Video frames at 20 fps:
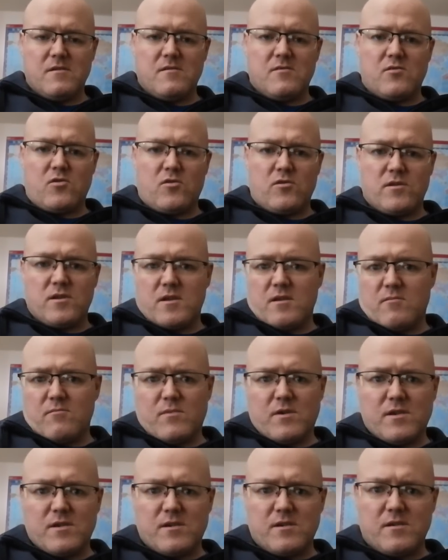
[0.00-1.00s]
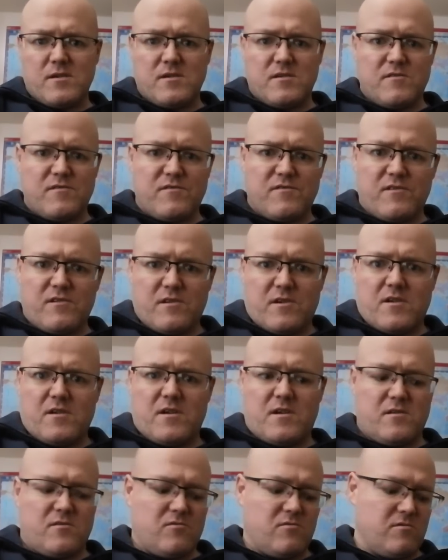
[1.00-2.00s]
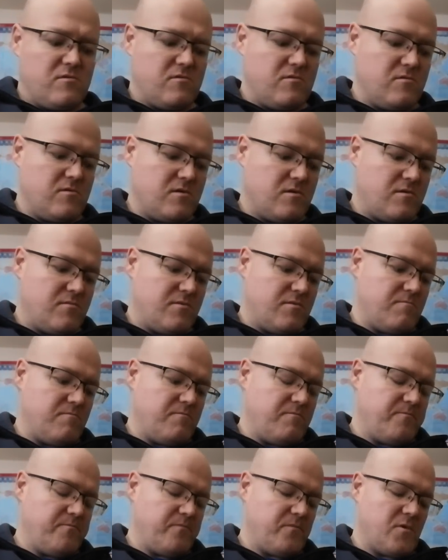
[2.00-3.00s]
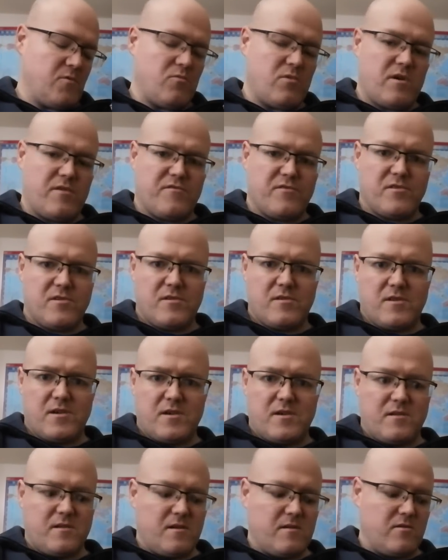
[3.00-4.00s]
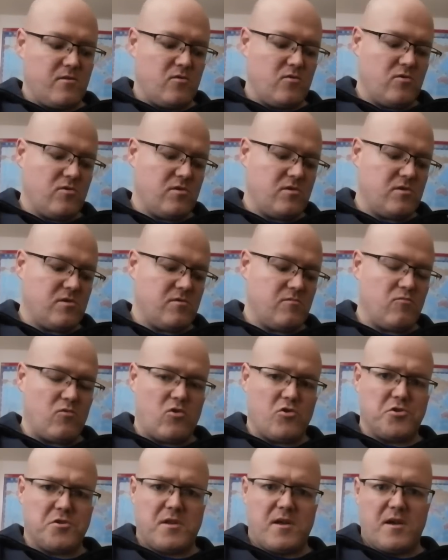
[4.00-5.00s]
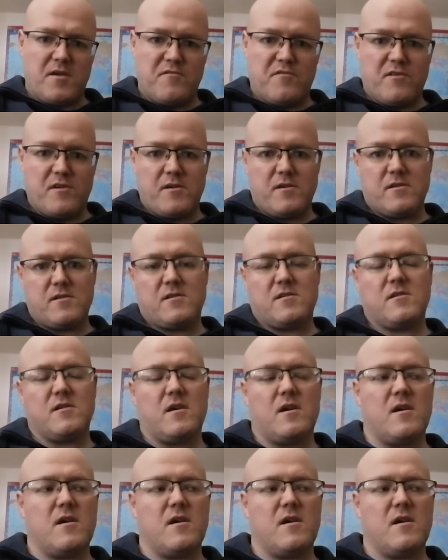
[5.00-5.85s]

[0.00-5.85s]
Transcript: talk to your missus, fucking I don't know what I mean. Whatever you're doing in the house, watch Netflix.